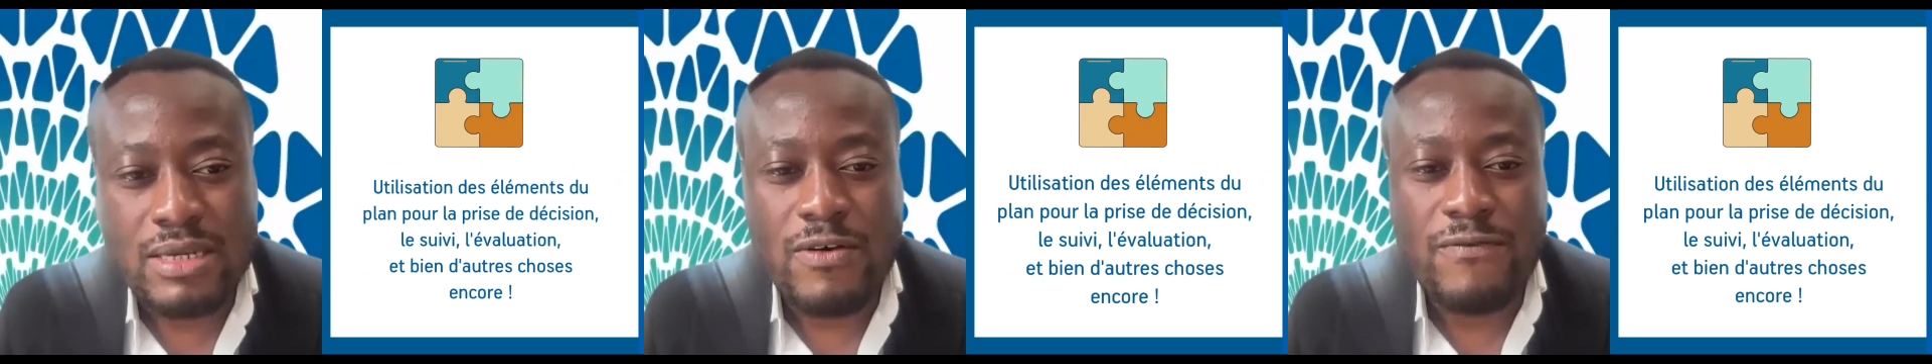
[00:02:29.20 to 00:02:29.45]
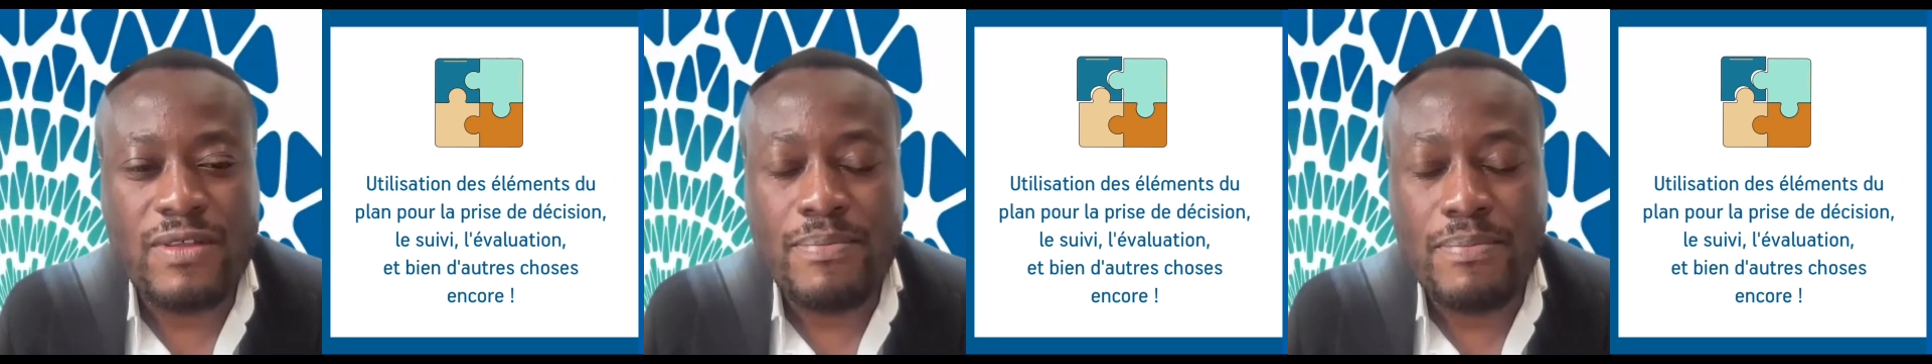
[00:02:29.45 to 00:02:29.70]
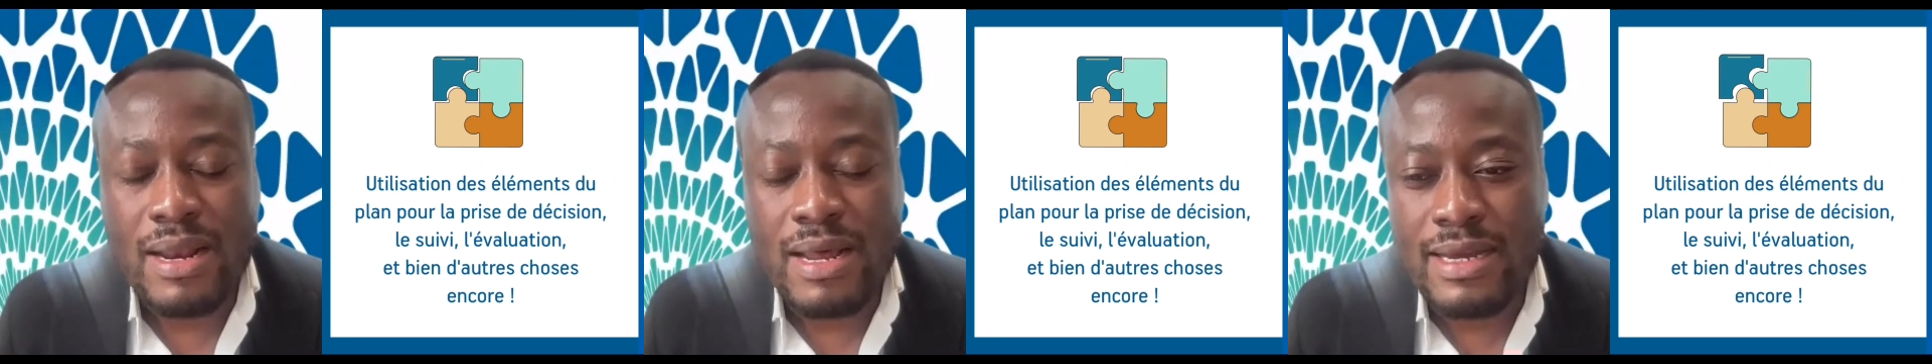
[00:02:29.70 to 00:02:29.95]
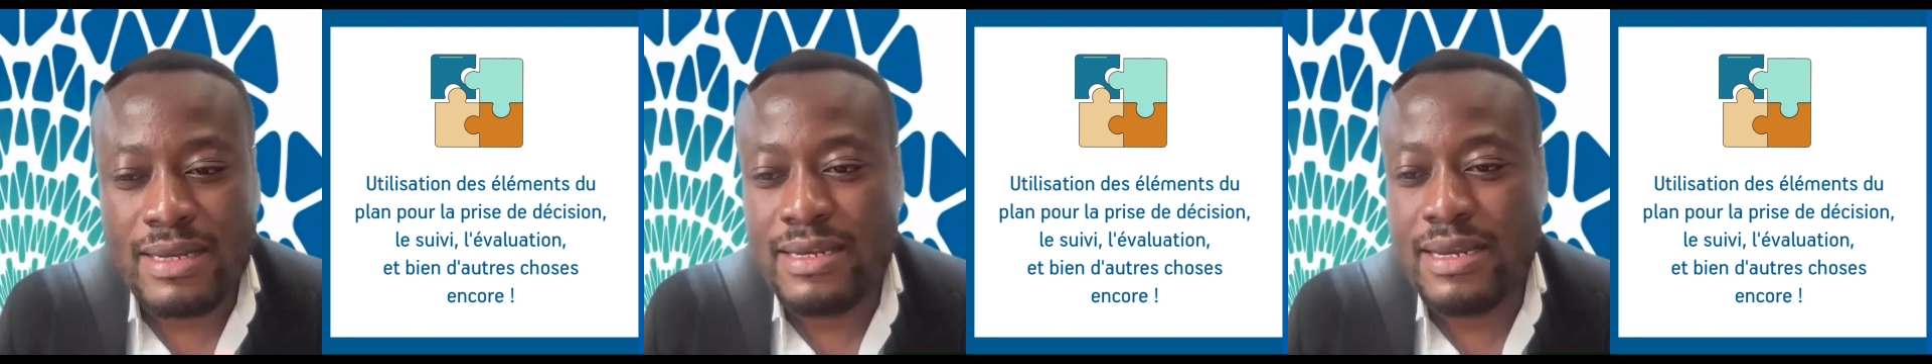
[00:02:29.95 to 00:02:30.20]
of the
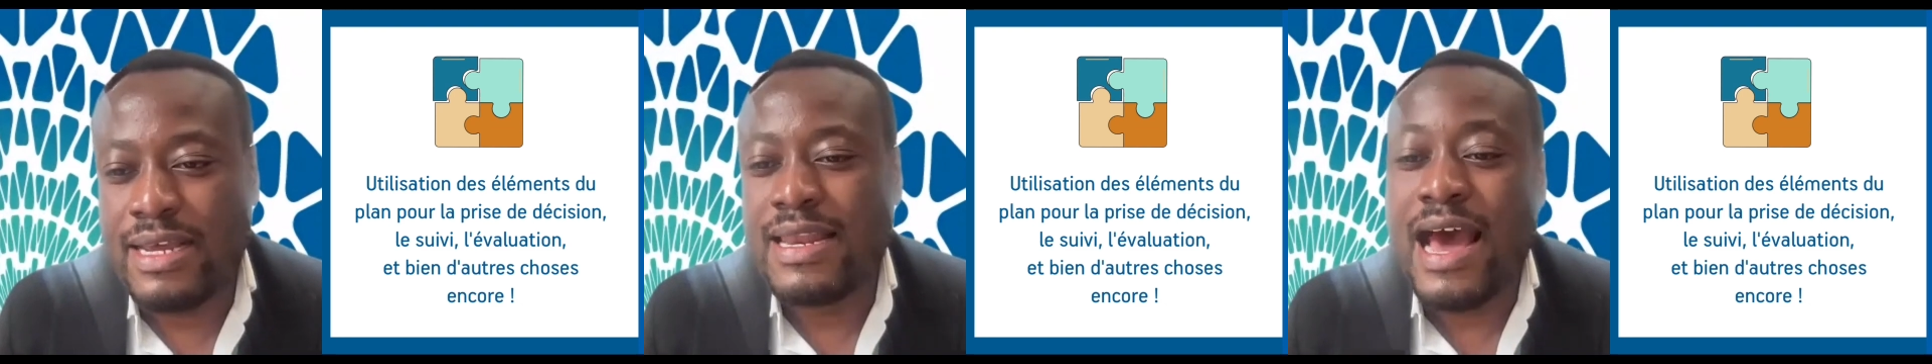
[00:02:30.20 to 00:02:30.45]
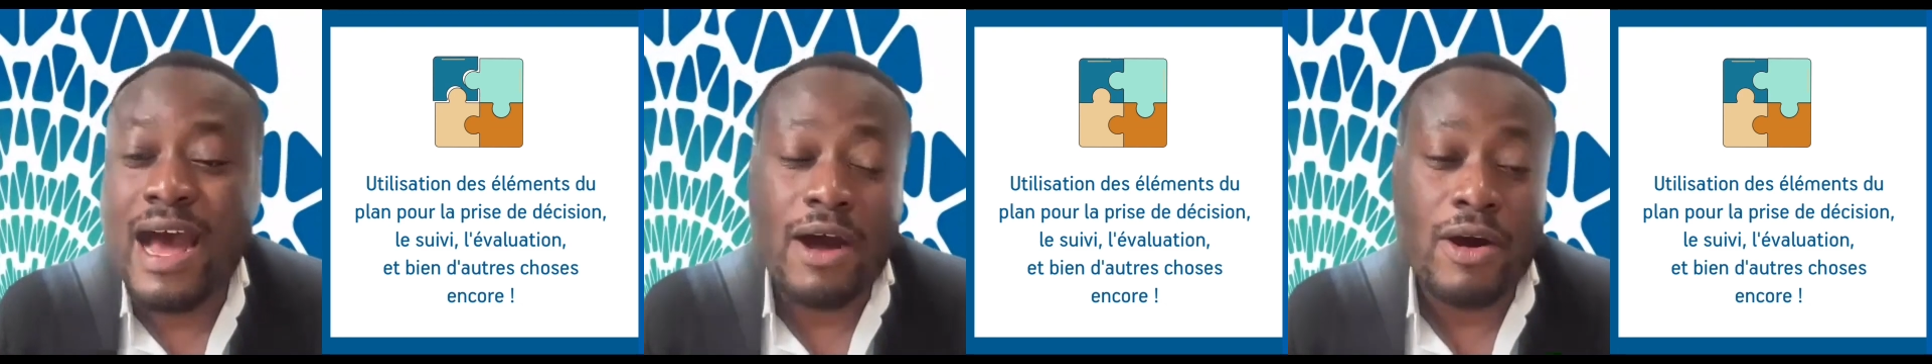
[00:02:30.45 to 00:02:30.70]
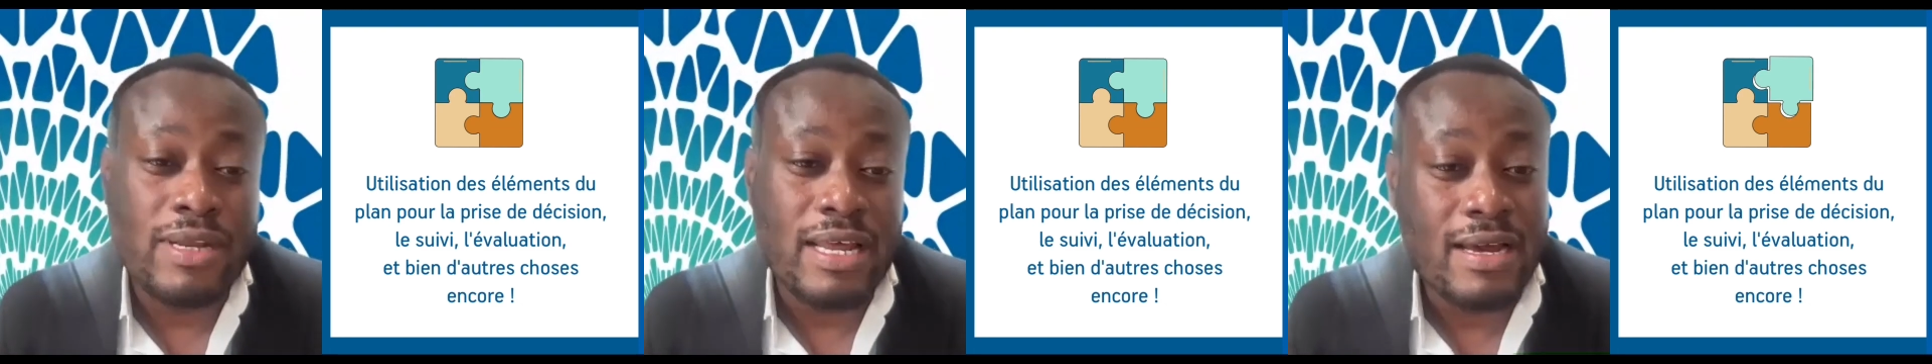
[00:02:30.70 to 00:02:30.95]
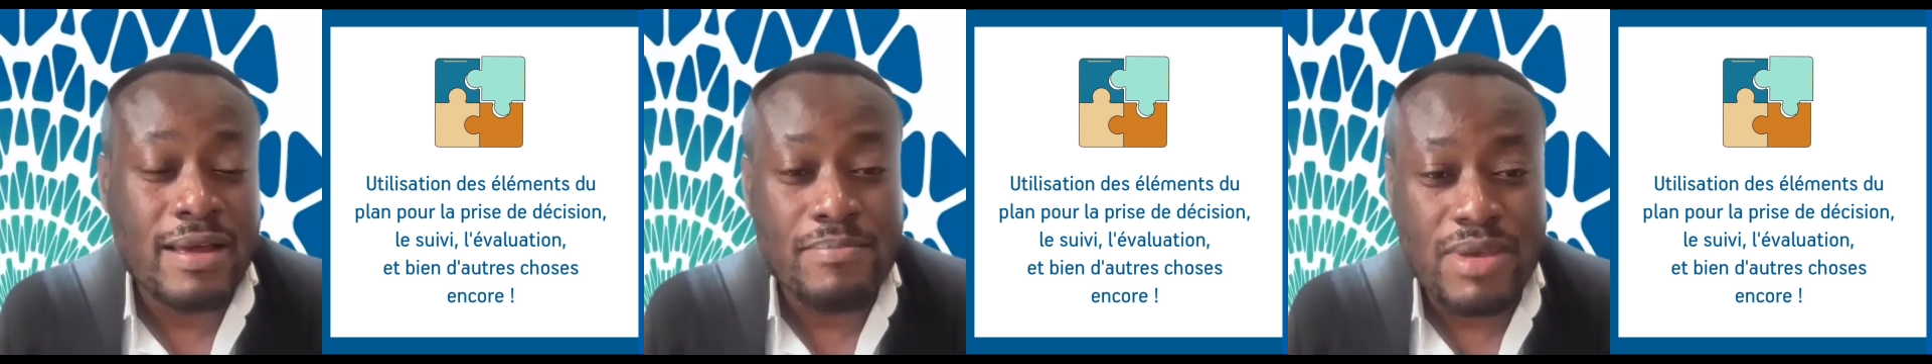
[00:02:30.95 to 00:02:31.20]
plan and how
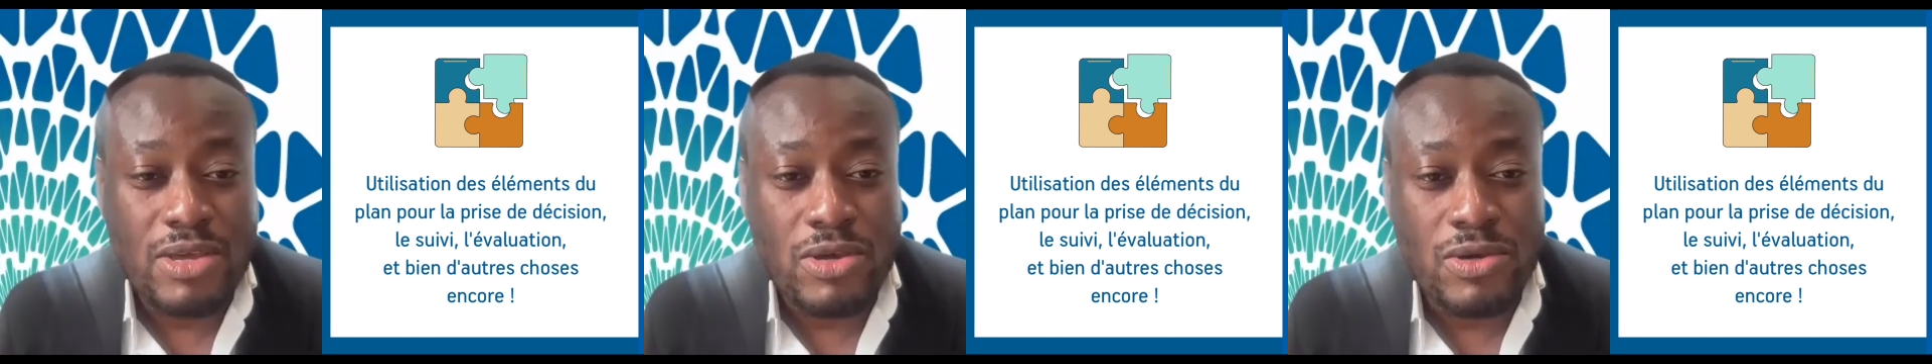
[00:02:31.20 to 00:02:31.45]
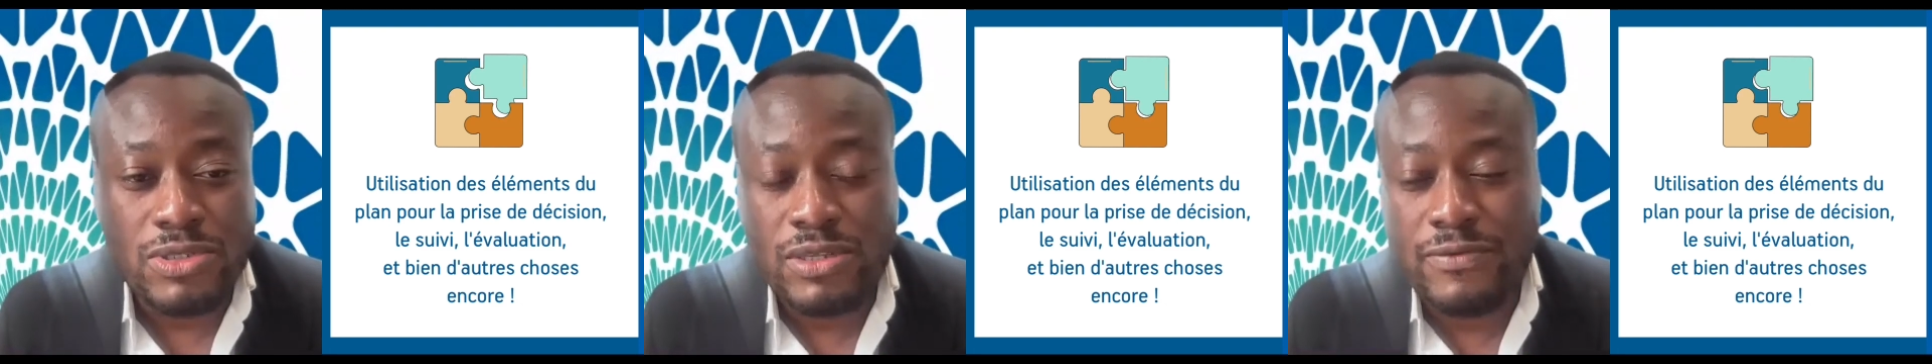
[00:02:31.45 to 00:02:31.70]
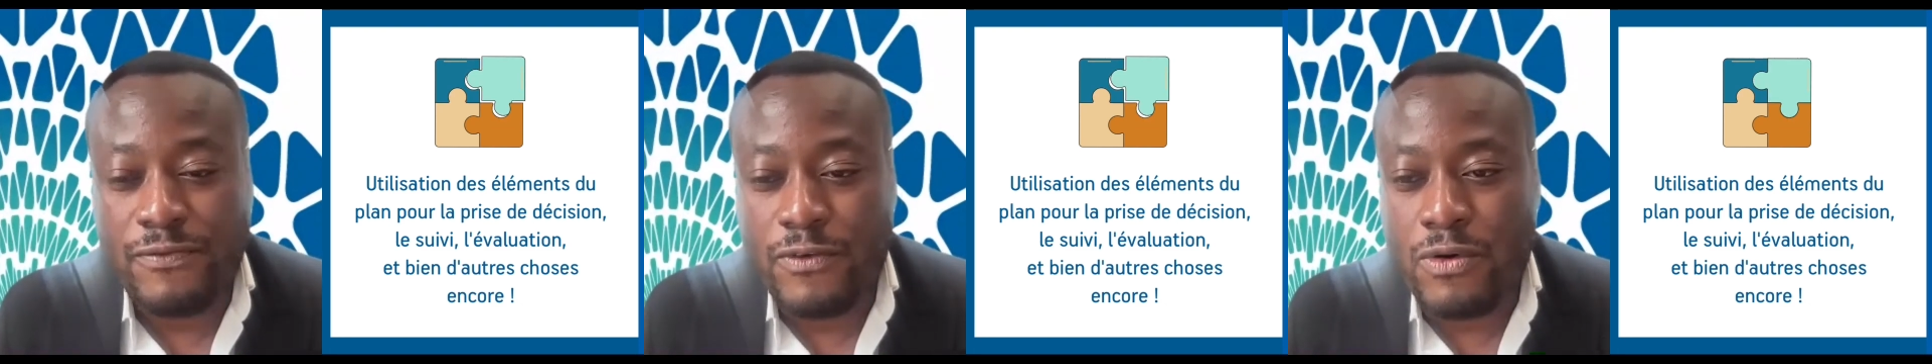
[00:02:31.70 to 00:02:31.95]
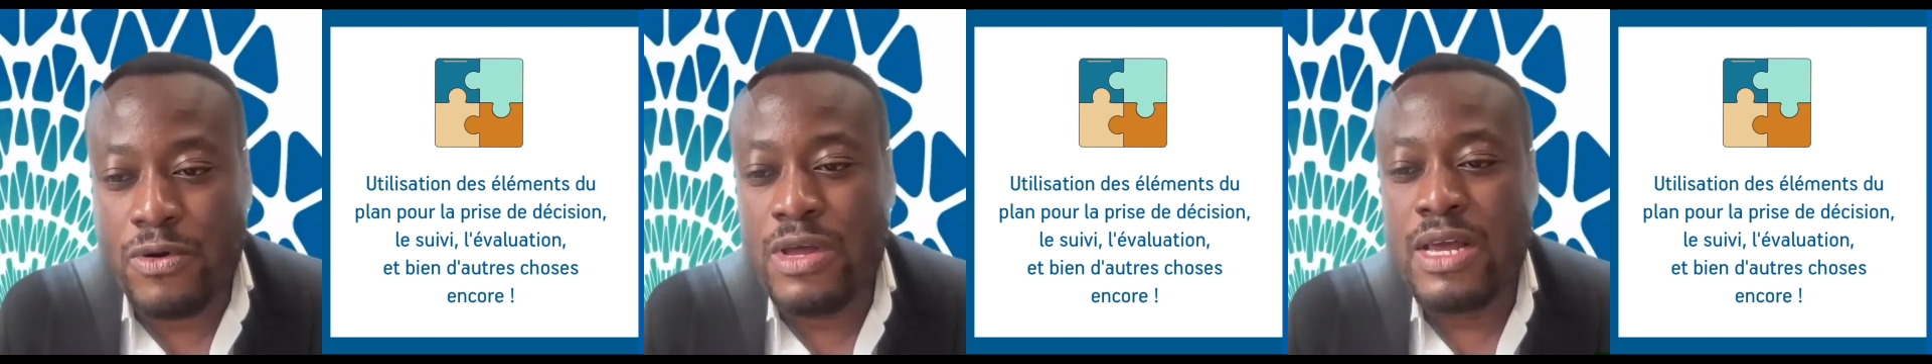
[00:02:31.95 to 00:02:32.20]
that can be used
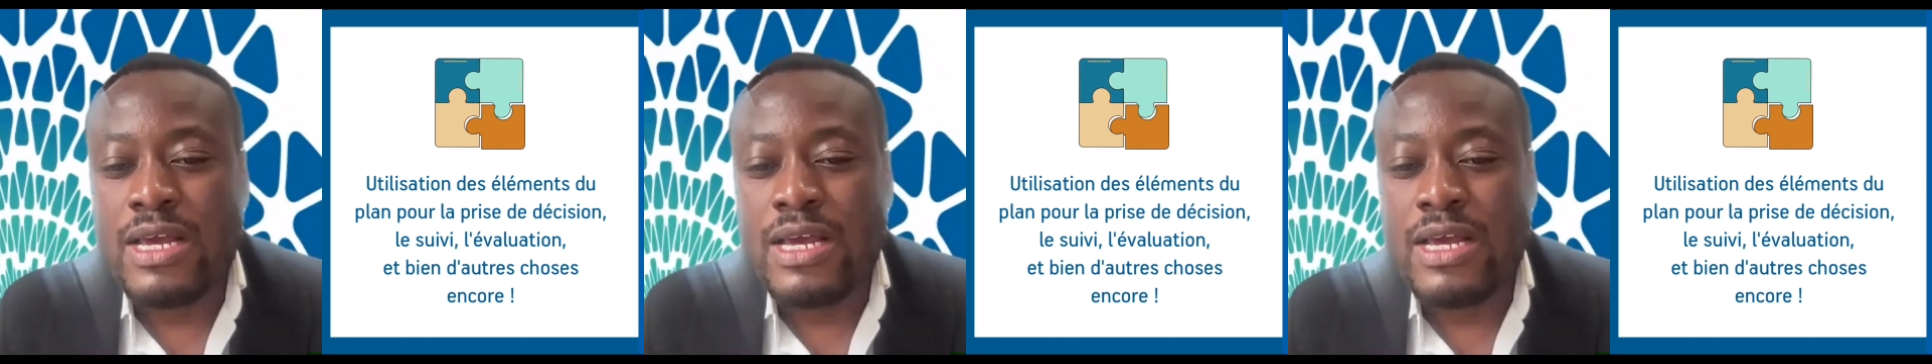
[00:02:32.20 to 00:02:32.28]
for